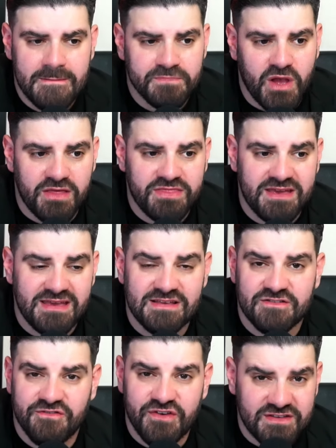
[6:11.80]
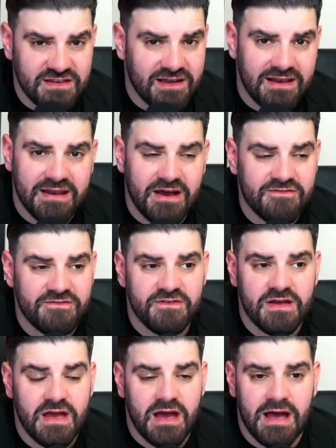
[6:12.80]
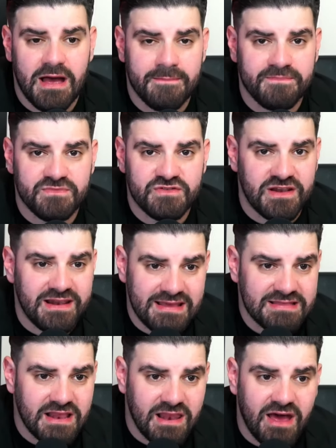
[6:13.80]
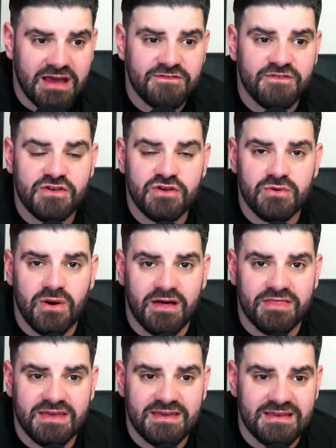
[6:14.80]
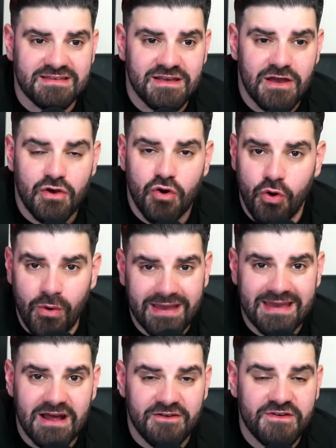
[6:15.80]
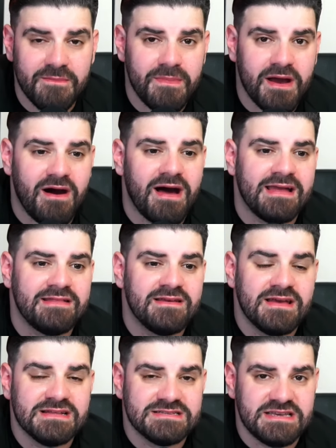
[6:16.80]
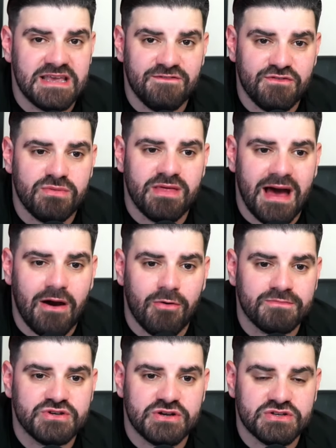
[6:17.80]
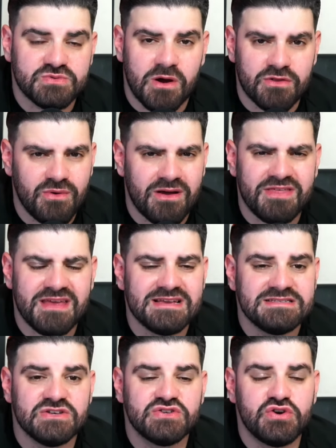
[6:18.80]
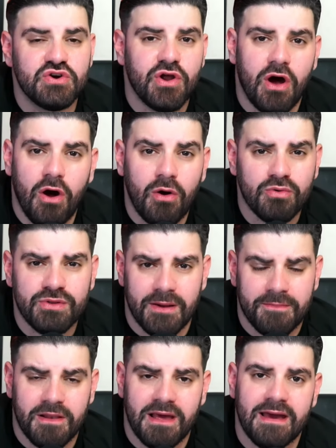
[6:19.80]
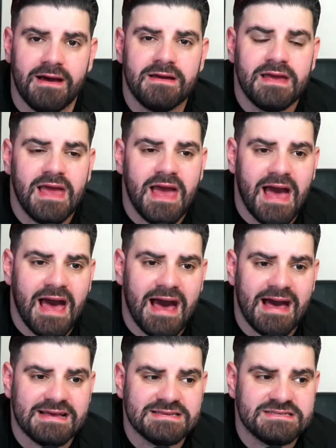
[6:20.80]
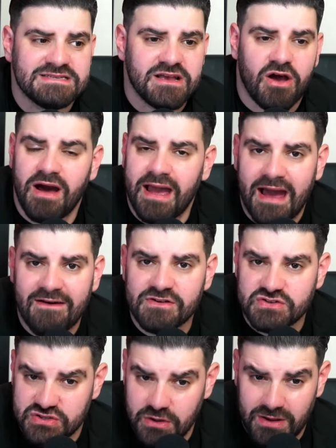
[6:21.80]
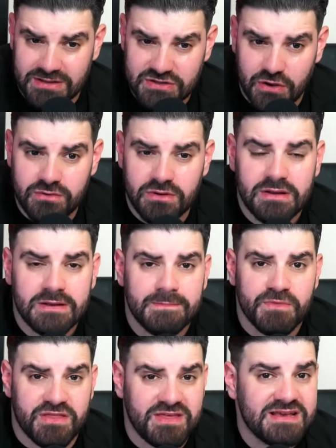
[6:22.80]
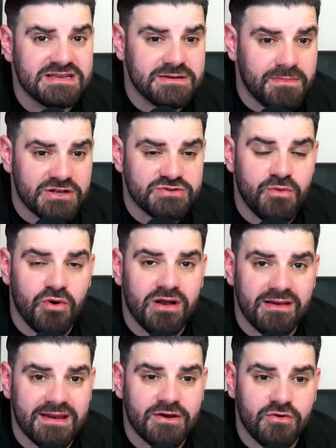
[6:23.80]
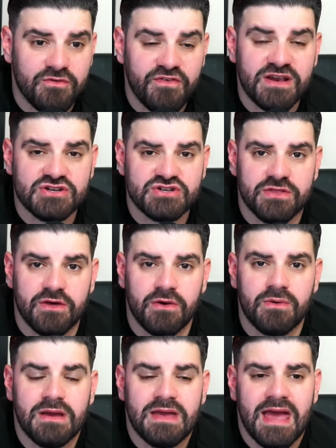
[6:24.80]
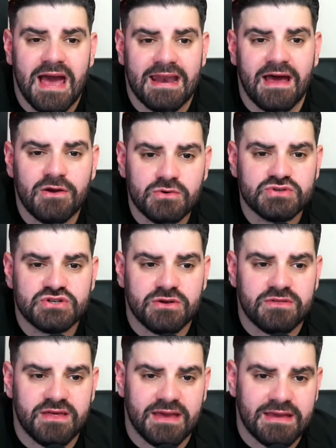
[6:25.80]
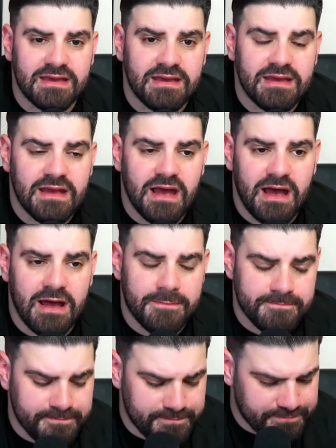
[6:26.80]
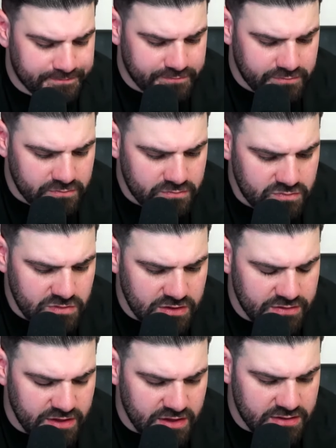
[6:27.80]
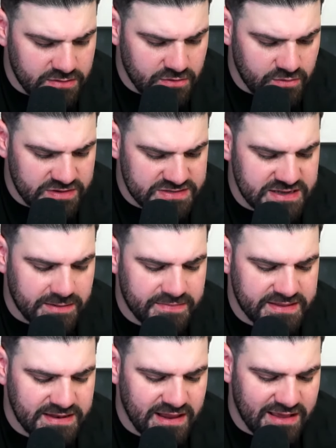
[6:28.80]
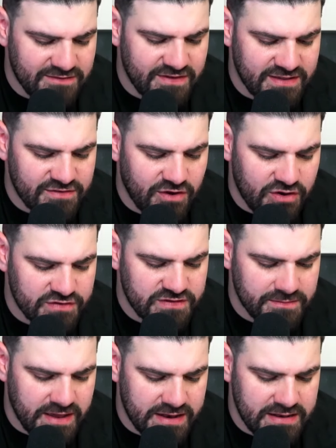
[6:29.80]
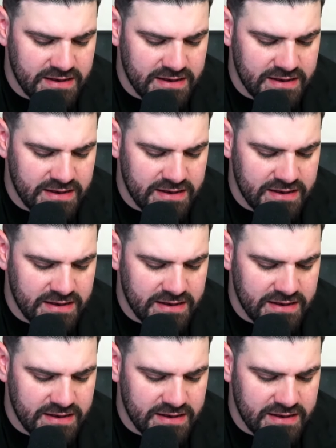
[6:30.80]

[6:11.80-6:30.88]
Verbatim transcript: I think he's physical enough to lead the line for you. I think he's quick enough in behind to give you that option as well. Do I think he's as good a hold-up player as Kai Havertz? No, I don't. I think he's a much more clinical finisher, though. And I also think that with somebody like Victor Osimhen,